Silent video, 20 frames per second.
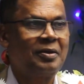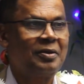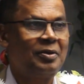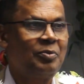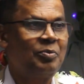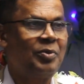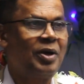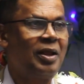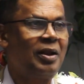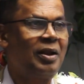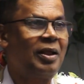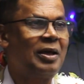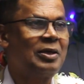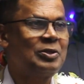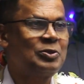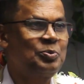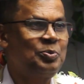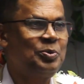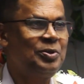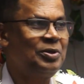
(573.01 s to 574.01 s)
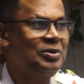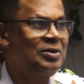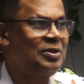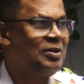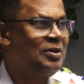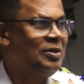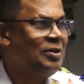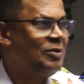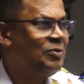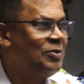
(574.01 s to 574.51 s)
in my last speech
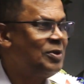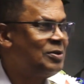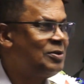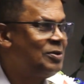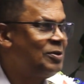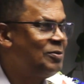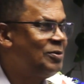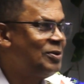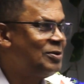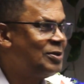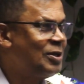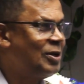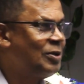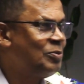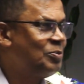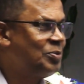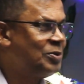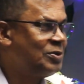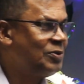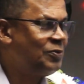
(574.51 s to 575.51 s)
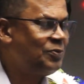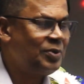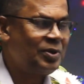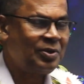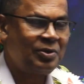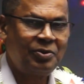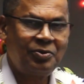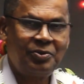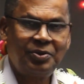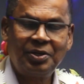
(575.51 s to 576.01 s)
at the University of the South Pacific
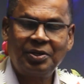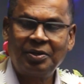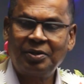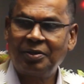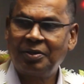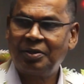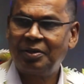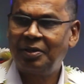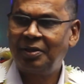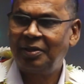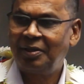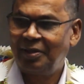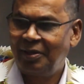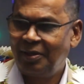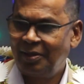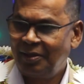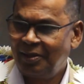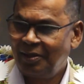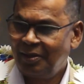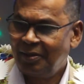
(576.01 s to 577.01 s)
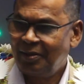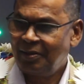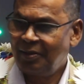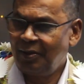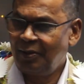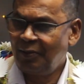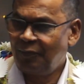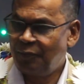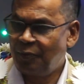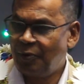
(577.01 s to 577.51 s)
during
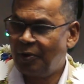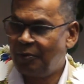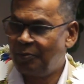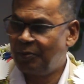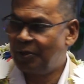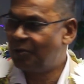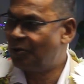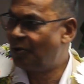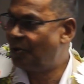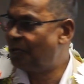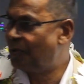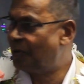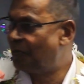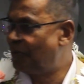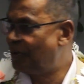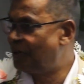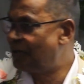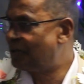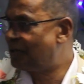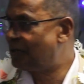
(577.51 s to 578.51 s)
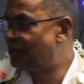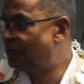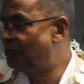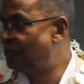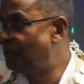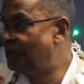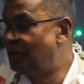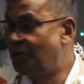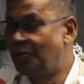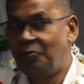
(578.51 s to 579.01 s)
the Forum Economic Ministers
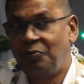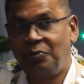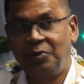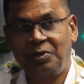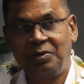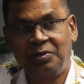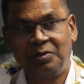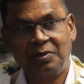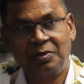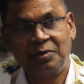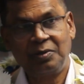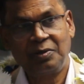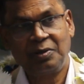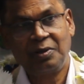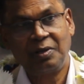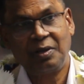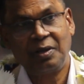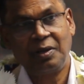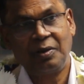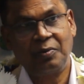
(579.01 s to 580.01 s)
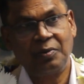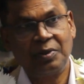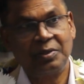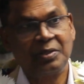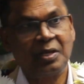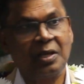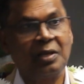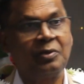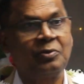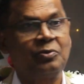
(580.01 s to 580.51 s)
meeting, which was
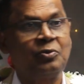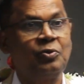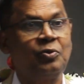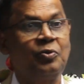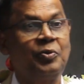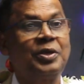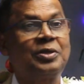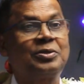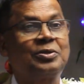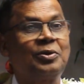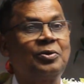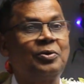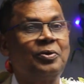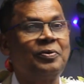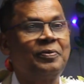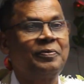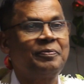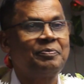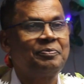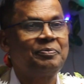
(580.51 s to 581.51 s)
held 2 weeks ago,